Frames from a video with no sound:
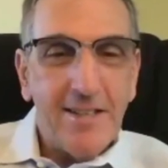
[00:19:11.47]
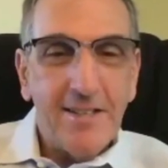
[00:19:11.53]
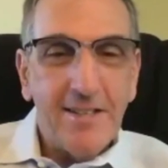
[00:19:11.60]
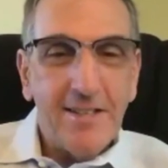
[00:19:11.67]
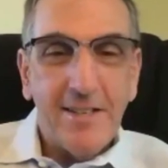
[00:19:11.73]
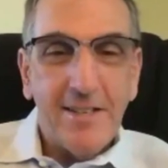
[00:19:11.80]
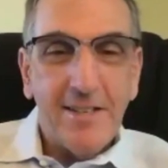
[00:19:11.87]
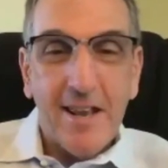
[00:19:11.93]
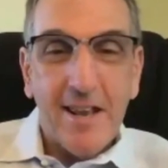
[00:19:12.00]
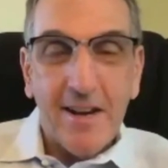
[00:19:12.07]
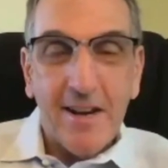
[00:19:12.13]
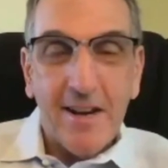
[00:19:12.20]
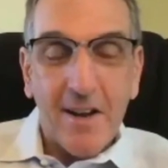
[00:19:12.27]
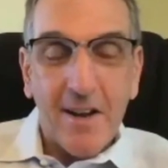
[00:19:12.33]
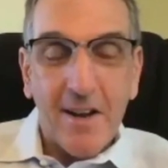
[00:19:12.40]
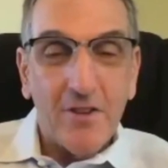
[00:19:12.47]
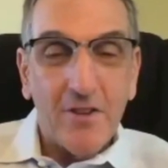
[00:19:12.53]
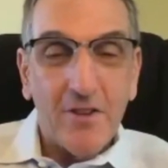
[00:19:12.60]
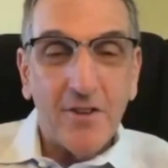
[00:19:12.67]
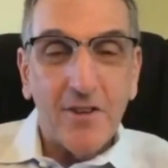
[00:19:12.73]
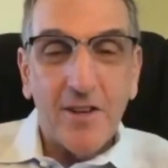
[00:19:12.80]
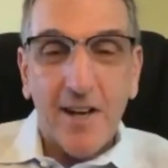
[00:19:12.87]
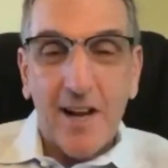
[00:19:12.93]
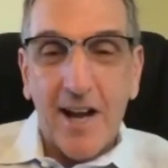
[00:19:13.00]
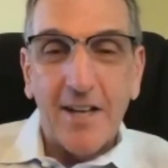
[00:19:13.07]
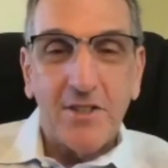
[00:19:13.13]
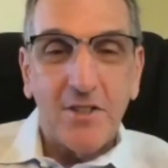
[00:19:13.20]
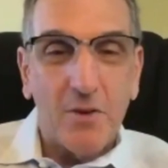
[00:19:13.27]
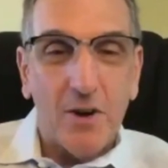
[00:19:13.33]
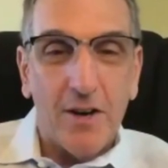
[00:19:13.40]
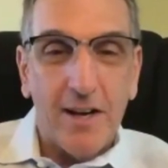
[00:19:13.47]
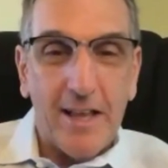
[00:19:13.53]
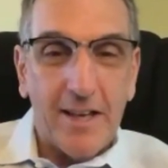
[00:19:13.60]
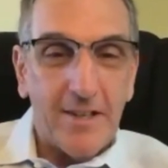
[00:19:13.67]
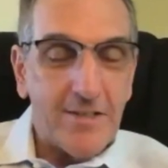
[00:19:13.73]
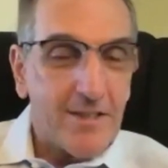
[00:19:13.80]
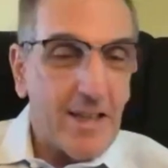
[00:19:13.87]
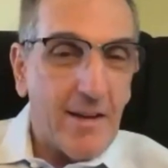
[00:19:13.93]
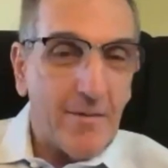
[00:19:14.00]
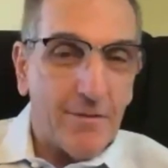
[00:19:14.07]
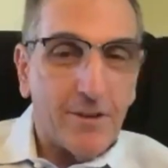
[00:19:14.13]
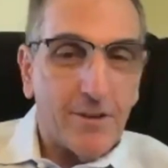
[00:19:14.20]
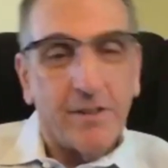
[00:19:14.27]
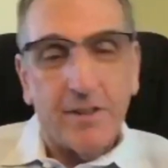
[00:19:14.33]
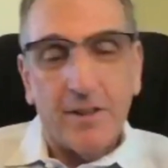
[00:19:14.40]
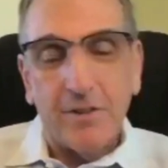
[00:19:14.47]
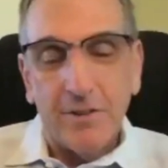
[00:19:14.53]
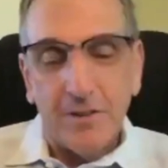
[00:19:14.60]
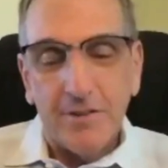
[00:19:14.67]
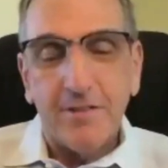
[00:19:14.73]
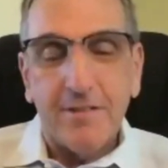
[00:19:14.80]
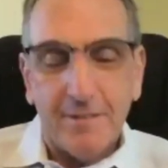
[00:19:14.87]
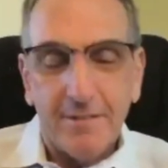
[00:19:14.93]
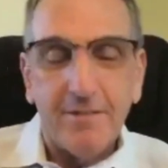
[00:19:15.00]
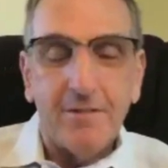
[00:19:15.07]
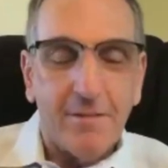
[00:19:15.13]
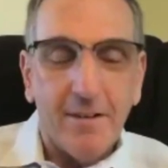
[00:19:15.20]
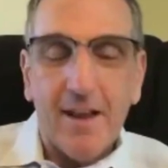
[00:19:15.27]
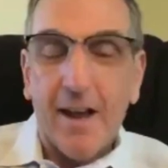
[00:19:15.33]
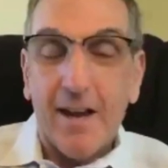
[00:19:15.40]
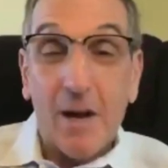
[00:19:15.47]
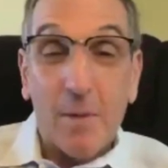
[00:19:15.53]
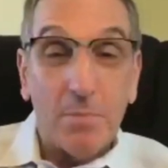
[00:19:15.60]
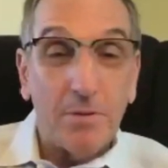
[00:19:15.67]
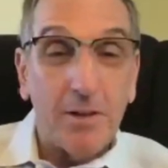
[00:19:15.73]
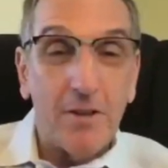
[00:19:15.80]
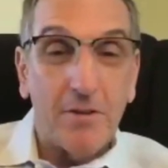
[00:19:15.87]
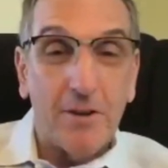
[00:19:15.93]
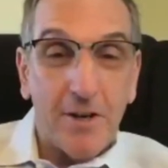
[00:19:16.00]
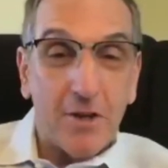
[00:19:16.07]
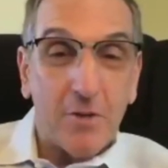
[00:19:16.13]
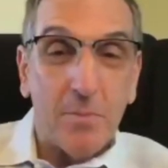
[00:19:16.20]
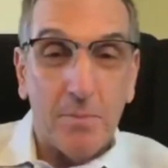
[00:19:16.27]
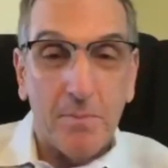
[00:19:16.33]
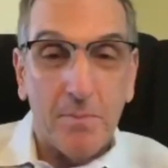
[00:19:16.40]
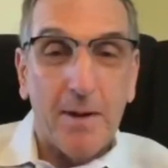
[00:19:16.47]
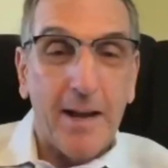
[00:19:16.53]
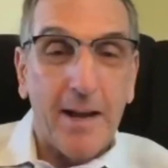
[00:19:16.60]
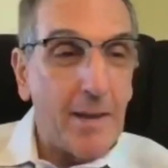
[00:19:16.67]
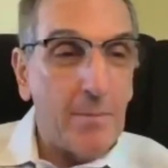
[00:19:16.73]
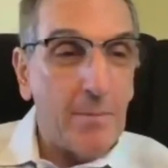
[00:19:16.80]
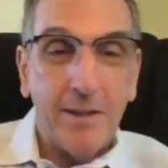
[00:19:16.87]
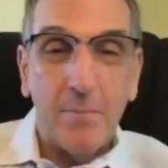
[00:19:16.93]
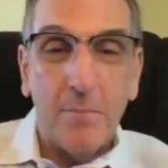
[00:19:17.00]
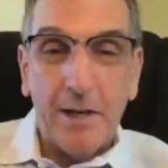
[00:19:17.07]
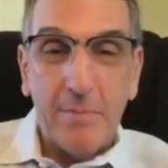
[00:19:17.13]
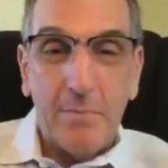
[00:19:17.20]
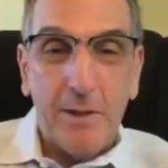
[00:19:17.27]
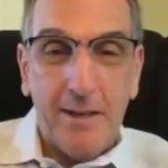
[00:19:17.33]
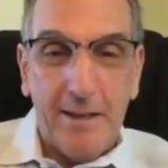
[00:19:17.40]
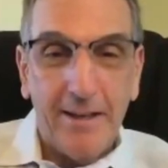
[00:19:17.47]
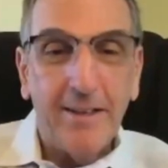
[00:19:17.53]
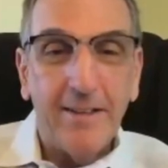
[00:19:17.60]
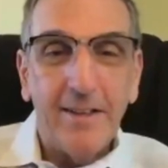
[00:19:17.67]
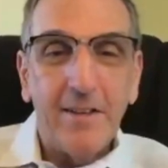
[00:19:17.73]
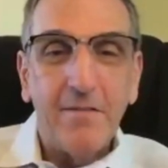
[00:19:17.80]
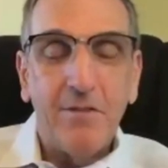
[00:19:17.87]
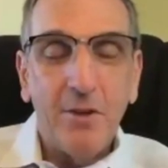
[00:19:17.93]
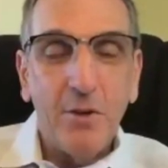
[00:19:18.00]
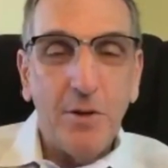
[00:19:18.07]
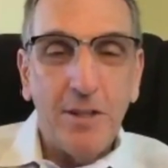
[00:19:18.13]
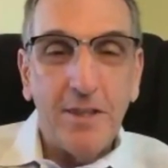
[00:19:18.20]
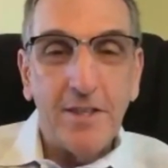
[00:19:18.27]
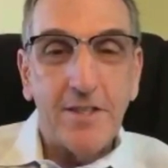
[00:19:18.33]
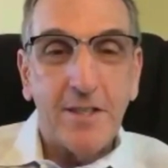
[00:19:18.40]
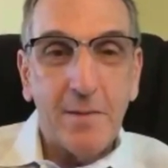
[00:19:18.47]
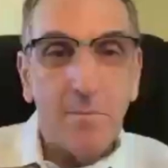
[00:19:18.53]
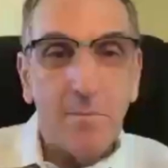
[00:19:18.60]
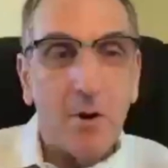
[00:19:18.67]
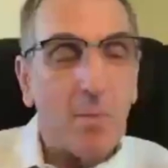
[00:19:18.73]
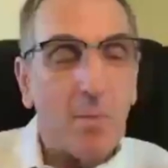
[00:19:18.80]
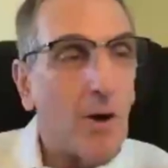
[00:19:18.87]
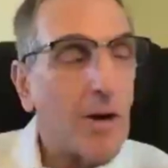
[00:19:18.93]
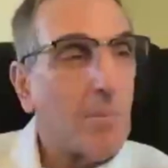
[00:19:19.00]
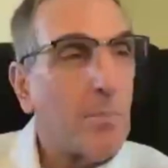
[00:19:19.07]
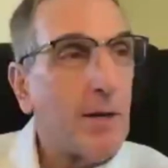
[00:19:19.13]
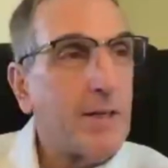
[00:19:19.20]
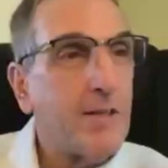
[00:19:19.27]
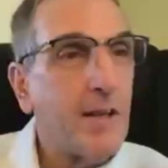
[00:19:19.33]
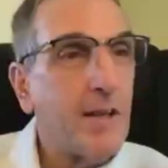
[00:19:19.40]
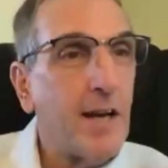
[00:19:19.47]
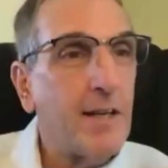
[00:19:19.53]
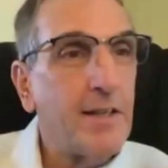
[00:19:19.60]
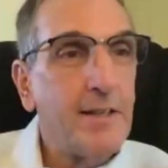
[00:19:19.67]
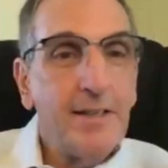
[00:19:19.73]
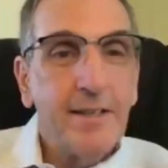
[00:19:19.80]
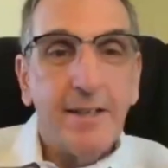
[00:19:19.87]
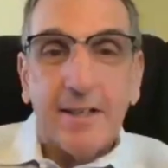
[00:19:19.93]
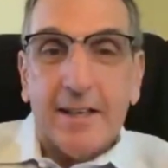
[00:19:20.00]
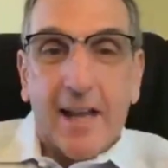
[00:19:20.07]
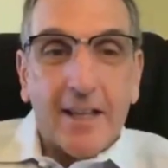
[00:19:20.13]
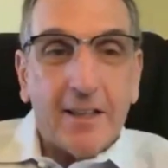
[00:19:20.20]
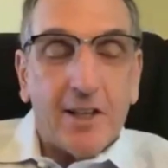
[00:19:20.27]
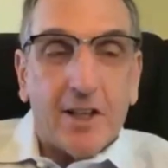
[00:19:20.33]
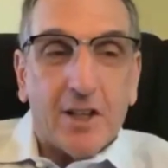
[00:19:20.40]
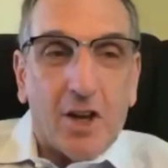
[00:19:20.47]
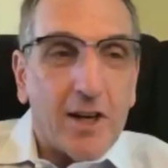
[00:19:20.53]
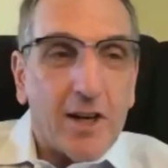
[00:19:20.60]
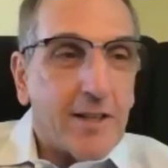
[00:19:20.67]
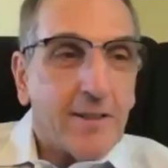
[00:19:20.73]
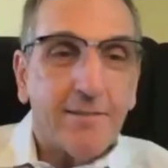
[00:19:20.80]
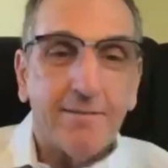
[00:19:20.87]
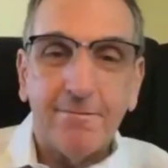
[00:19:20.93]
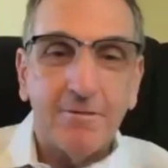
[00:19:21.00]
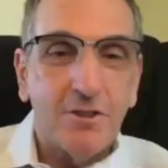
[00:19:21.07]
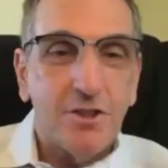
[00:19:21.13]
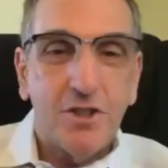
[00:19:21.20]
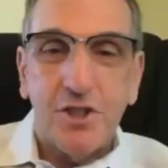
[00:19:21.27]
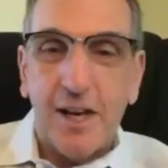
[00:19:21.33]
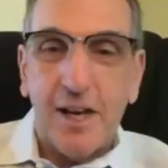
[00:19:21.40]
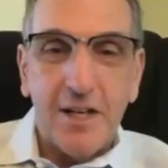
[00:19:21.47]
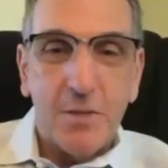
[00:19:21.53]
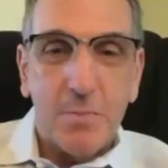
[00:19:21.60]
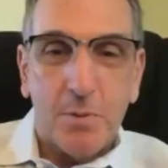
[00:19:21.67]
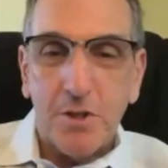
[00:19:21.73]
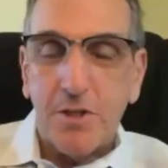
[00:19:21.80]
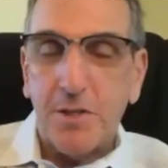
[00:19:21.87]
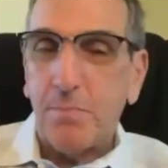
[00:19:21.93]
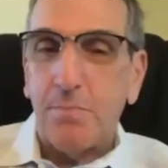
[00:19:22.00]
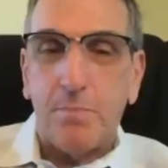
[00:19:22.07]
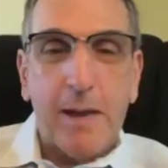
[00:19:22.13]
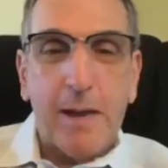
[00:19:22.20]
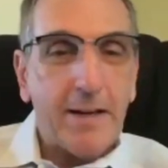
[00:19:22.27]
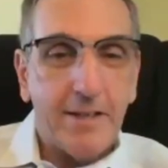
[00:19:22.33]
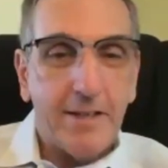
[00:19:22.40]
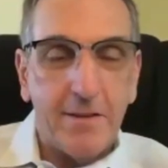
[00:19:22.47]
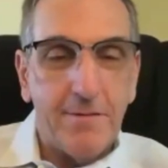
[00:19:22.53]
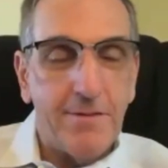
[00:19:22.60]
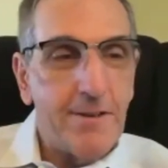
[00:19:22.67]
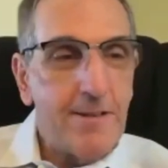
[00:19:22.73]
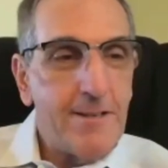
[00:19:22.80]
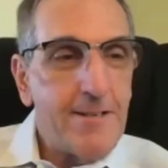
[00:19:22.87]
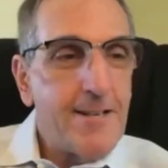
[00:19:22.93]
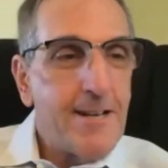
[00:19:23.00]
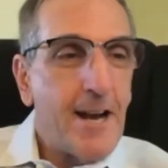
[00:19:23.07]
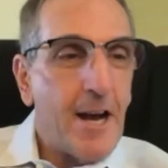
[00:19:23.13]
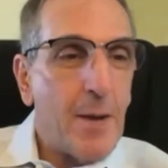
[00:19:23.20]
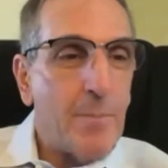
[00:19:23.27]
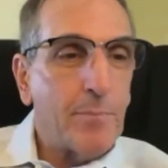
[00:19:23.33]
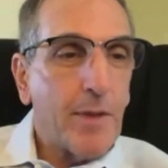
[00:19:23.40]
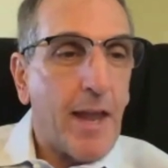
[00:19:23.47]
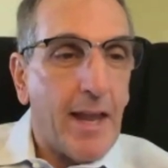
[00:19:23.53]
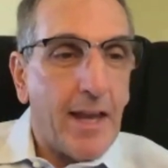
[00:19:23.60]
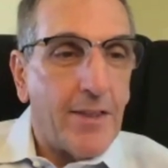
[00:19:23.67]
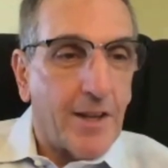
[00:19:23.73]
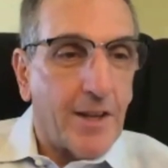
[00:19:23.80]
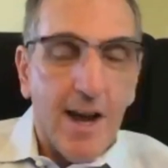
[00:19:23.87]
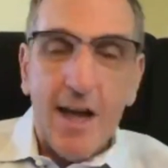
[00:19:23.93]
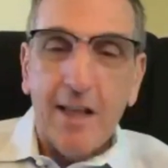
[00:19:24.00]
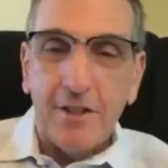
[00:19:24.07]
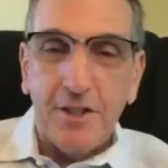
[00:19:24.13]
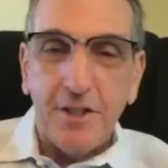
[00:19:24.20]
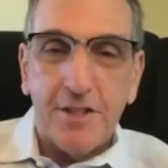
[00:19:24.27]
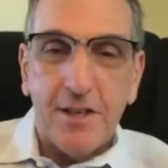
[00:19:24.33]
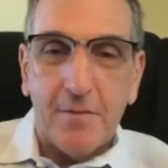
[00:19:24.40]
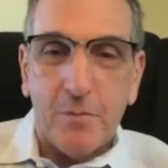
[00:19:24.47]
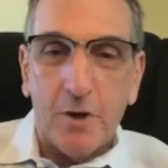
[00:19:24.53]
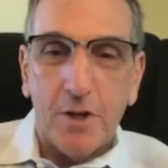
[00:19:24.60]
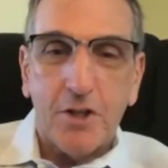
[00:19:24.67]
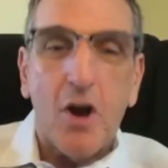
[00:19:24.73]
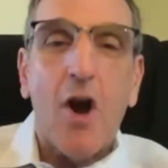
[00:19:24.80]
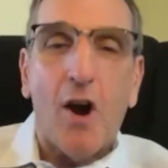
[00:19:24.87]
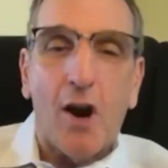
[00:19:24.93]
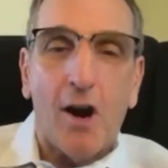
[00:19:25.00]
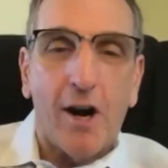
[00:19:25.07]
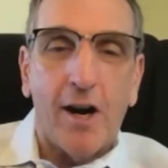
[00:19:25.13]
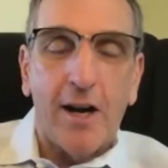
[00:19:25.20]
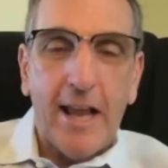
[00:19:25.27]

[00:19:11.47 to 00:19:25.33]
10 other guys who aren't at his level? Although there's a couple other on Inter Miami that might be viewed in the same ballpark. But Caitlin Clark changed perspective. And the colleges have worked hard